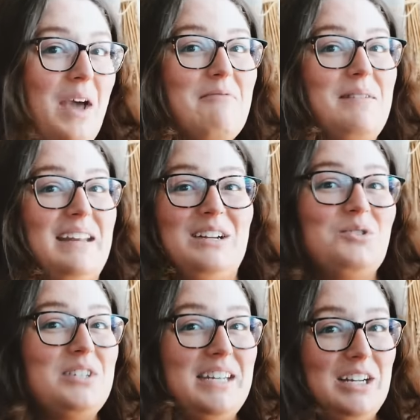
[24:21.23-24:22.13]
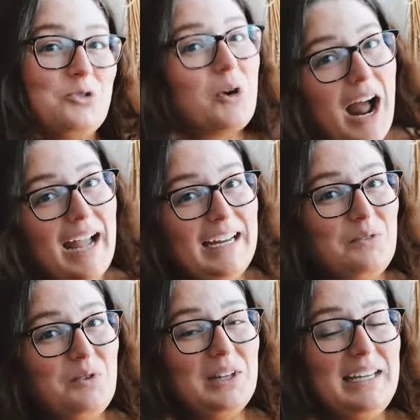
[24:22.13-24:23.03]
have been interested in trying
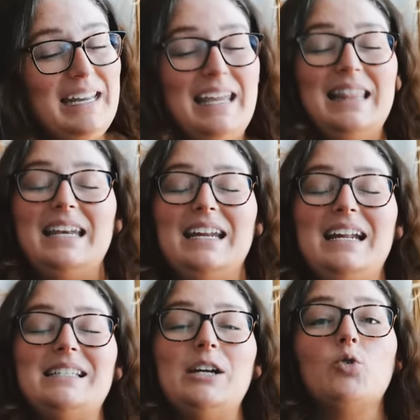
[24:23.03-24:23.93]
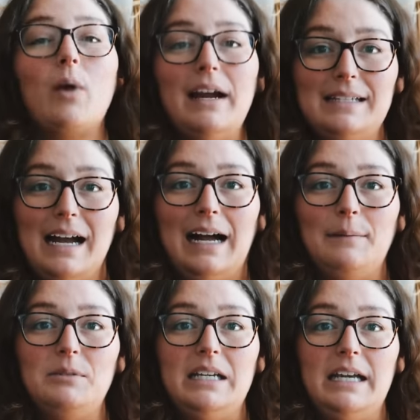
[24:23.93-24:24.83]
Woolyknit, then it is a great
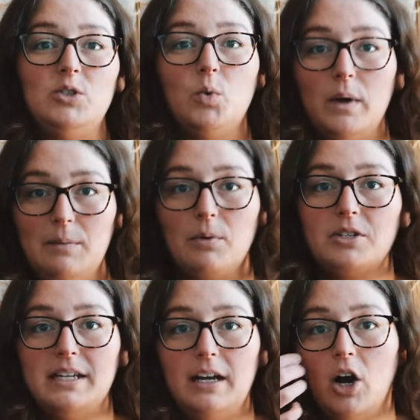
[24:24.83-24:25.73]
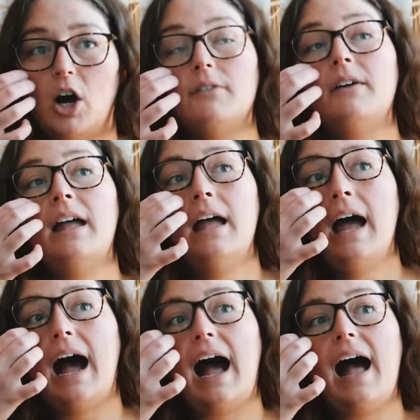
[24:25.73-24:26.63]
time to get 20% off.
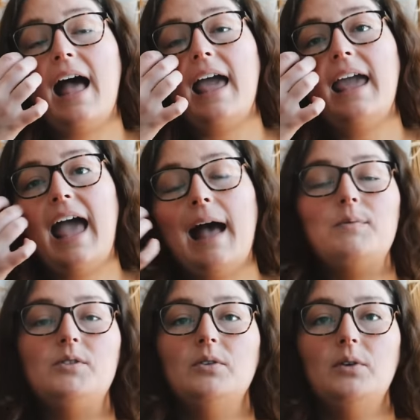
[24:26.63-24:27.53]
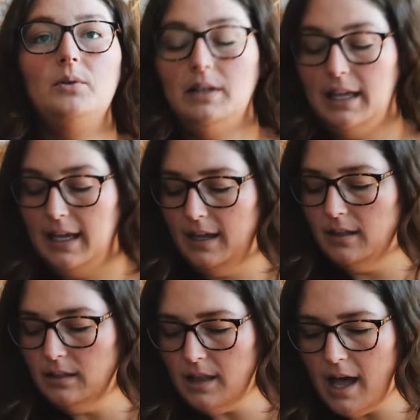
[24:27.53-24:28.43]
I absolutely
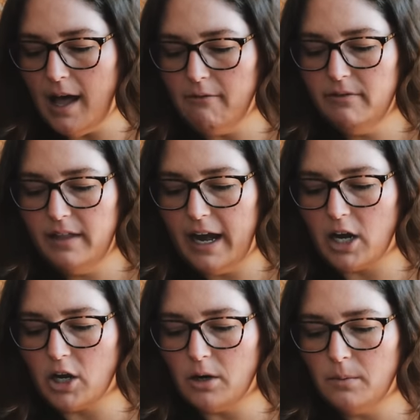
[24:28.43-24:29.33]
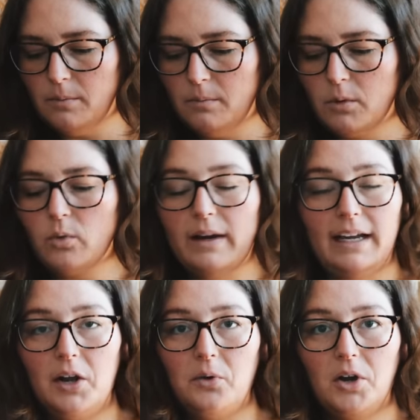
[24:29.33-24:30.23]
love their
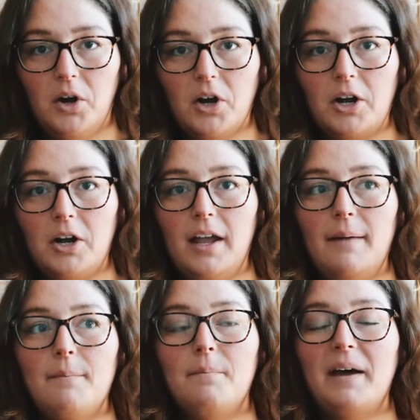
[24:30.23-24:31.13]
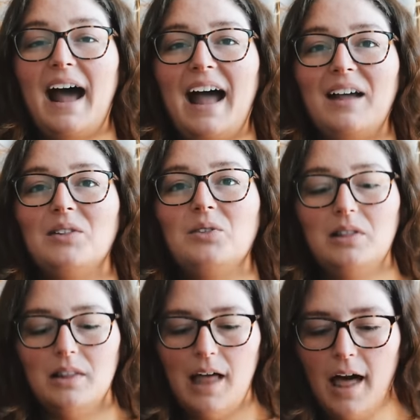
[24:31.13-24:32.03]
merino yarn, but I
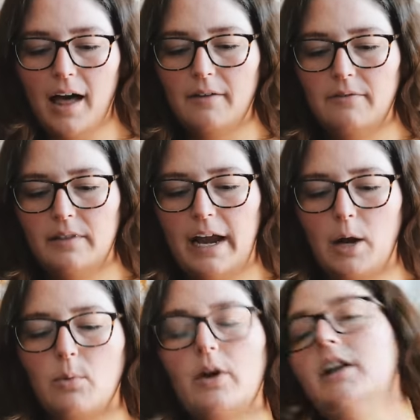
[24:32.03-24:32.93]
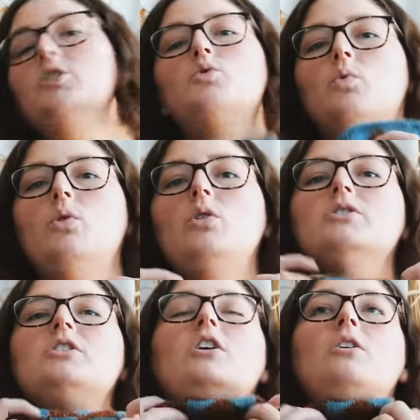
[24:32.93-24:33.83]
love their British wool
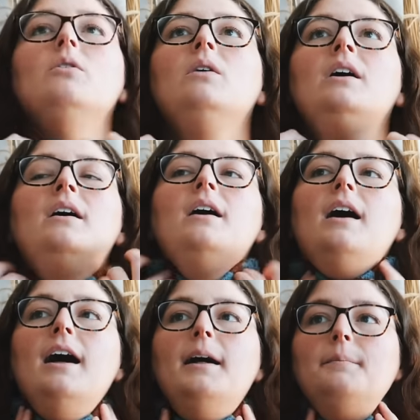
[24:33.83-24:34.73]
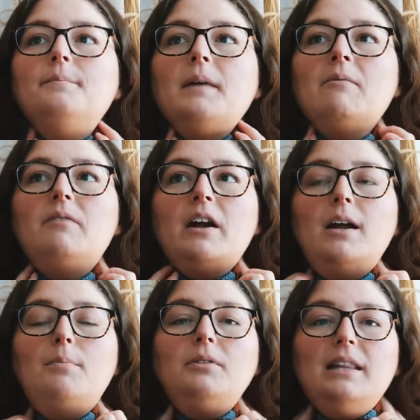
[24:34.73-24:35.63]
too. I'm
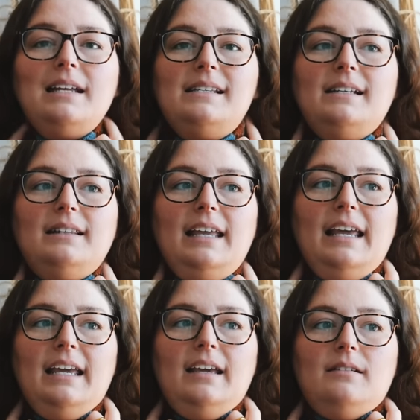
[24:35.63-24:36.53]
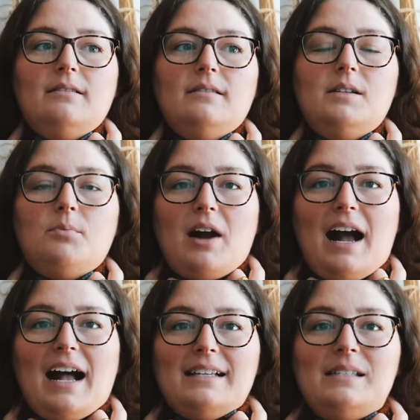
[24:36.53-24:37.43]
very pleasantly
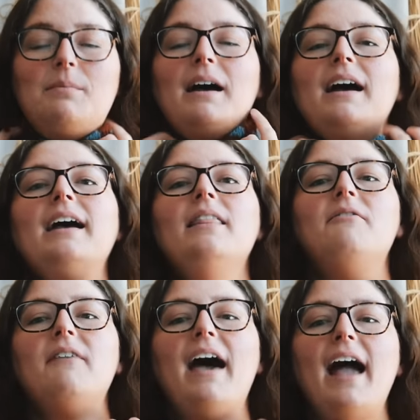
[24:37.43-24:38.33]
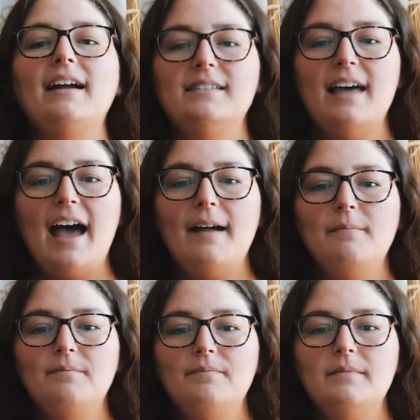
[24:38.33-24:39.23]
surprised by the fact that
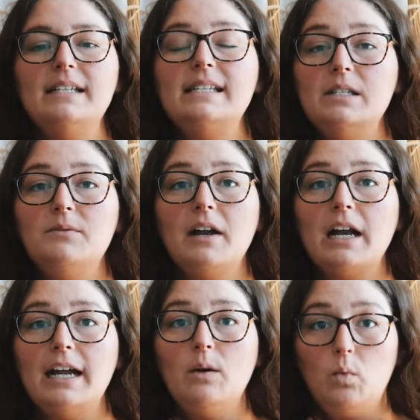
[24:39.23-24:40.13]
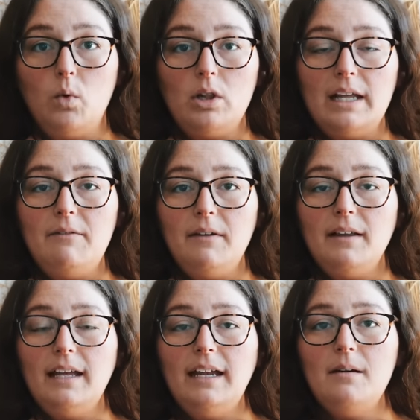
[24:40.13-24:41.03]
this is very woolly
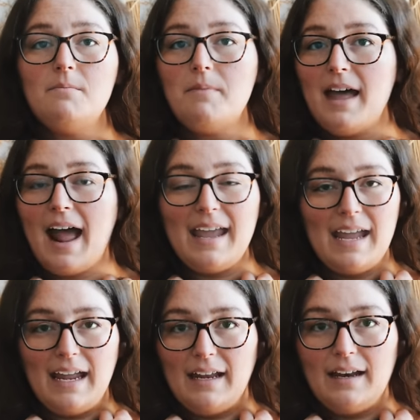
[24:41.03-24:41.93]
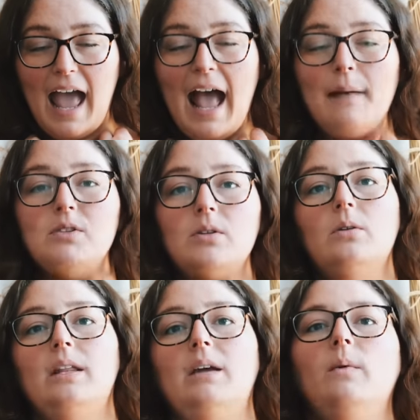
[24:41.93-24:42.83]
feeling, but I can
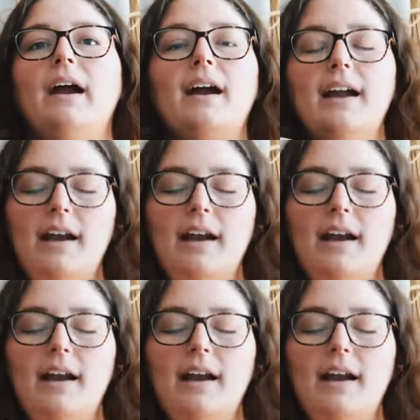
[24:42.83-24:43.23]
absolutely wear it